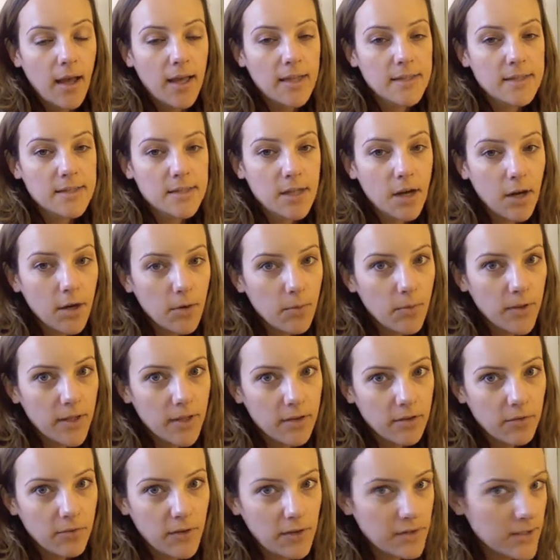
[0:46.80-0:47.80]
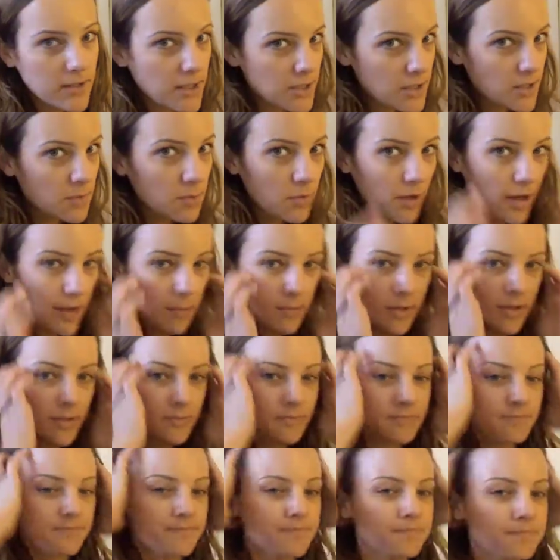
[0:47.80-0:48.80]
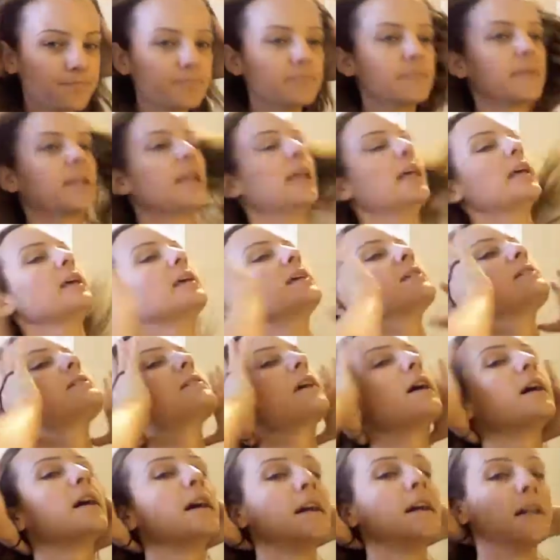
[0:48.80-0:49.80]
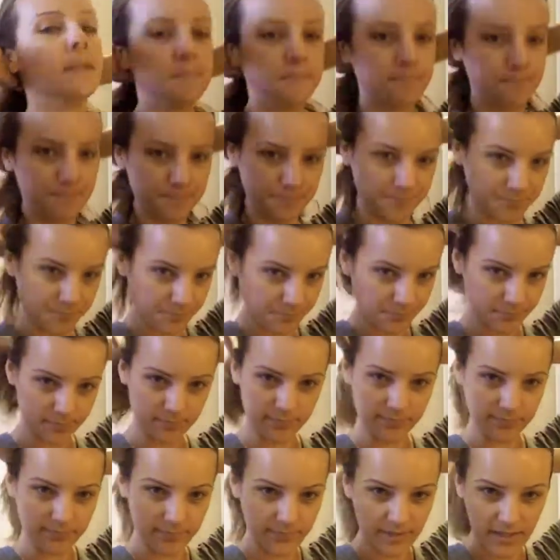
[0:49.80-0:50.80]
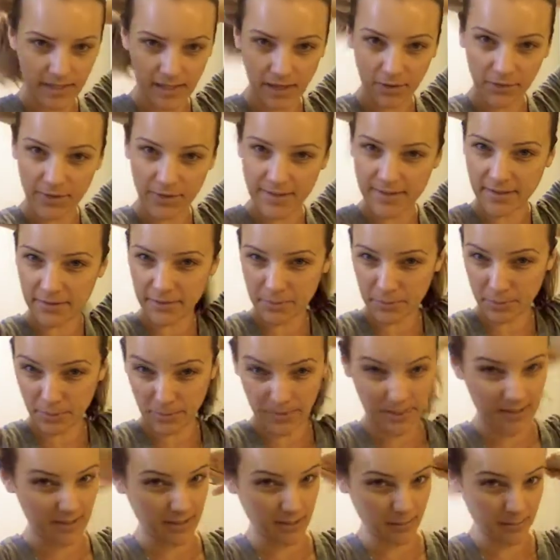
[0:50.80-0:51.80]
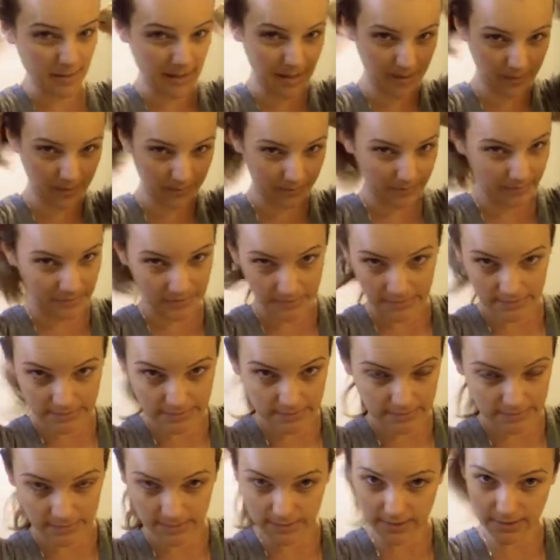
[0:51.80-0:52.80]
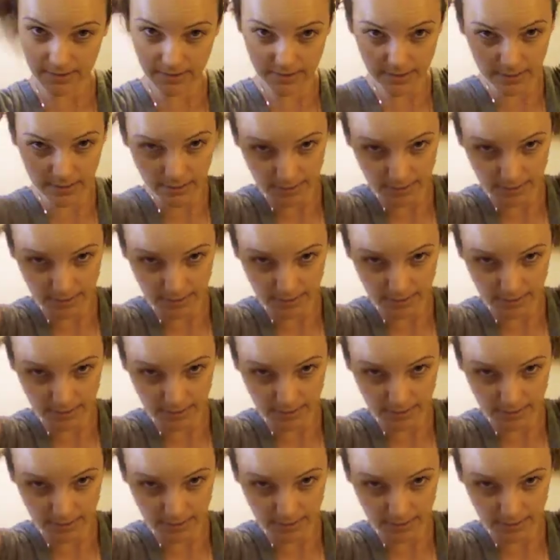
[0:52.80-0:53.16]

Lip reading: I start with foundation primer, and I always have to pull my hair back because